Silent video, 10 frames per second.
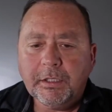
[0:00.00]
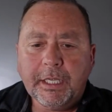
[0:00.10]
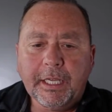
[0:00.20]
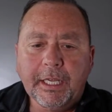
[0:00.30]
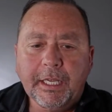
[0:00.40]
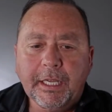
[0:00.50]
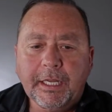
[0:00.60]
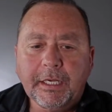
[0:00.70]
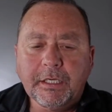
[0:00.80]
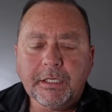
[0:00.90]

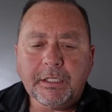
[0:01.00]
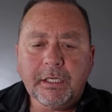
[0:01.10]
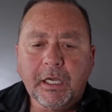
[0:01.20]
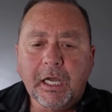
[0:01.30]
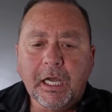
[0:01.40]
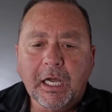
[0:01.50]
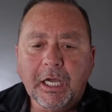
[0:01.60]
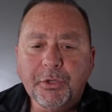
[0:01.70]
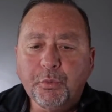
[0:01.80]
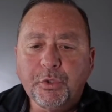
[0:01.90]
and
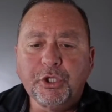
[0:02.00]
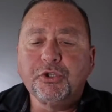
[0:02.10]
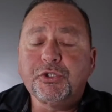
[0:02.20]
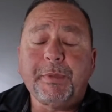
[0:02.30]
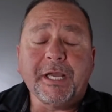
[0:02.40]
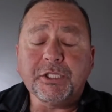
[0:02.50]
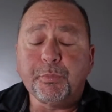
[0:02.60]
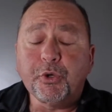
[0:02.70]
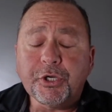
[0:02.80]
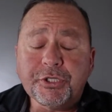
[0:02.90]
use bounce
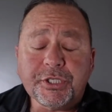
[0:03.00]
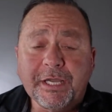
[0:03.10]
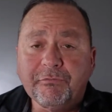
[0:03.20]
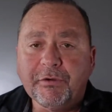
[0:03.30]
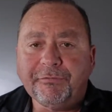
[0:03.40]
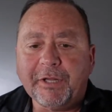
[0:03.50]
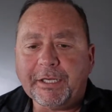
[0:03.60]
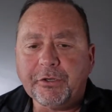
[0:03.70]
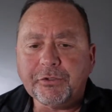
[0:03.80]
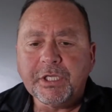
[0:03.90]
boards and
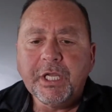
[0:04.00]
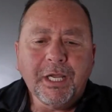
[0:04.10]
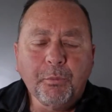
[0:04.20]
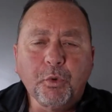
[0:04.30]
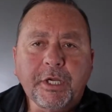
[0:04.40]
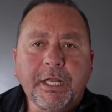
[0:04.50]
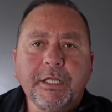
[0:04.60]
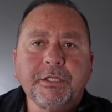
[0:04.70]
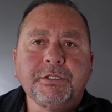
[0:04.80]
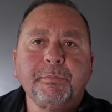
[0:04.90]
reflectors. And we'll get
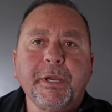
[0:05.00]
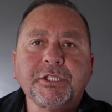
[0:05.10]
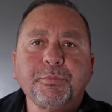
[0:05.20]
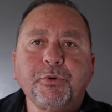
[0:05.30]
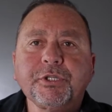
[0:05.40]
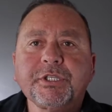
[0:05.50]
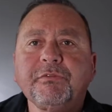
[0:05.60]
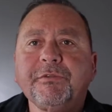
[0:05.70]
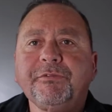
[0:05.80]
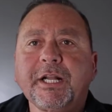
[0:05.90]
into bounce boards
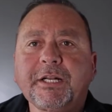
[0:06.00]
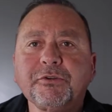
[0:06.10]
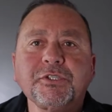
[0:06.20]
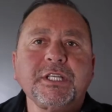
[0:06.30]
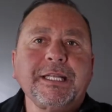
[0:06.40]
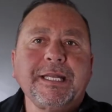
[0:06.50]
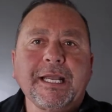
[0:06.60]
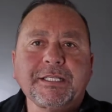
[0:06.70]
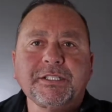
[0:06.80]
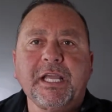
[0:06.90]
and reflectors in the
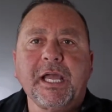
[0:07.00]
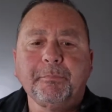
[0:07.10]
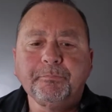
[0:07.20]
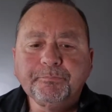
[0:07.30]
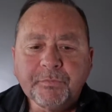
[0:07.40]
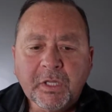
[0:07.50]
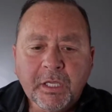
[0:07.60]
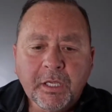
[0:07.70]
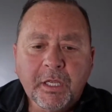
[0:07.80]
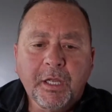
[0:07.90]
next step.
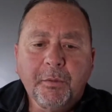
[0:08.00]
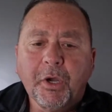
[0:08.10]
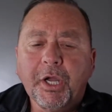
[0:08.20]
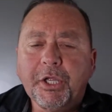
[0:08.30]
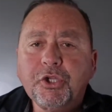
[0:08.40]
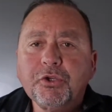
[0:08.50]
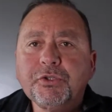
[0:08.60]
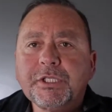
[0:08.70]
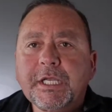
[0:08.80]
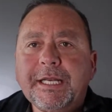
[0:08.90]
But
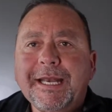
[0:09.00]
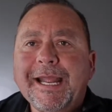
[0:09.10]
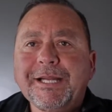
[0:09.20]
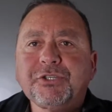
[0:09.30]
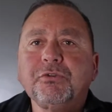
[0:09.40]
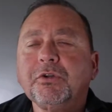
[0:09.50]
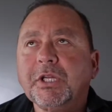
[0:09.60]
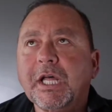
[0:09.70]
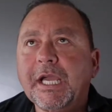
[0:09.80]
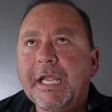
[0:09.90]
using natural
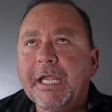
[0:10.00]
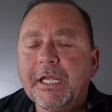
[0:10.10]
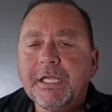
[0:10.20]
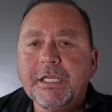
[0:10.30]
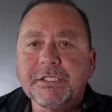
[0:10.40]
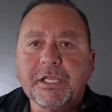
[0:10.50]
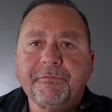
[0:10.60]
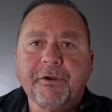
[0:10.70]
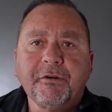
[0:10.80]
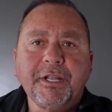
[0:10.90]
light is a
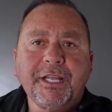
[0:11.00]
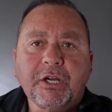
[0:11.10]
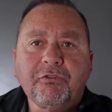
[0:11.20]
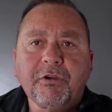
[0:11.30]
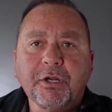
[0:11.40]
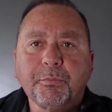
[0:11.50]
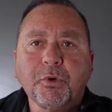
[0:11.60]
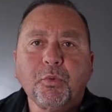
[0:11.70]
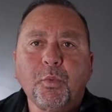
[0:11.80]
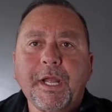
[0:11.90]
very
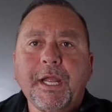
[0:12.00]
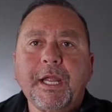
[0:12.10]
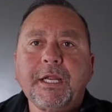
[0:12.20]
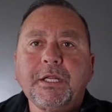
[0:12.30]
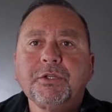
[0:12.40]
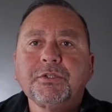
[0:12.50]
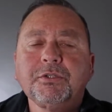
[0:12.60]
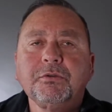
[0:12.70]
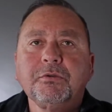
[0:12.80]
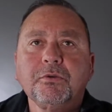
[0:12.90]
incredible way
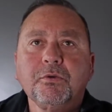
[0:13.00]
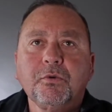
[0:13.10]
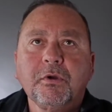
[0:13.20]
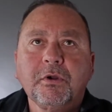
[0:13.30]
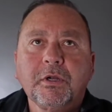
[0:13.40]
to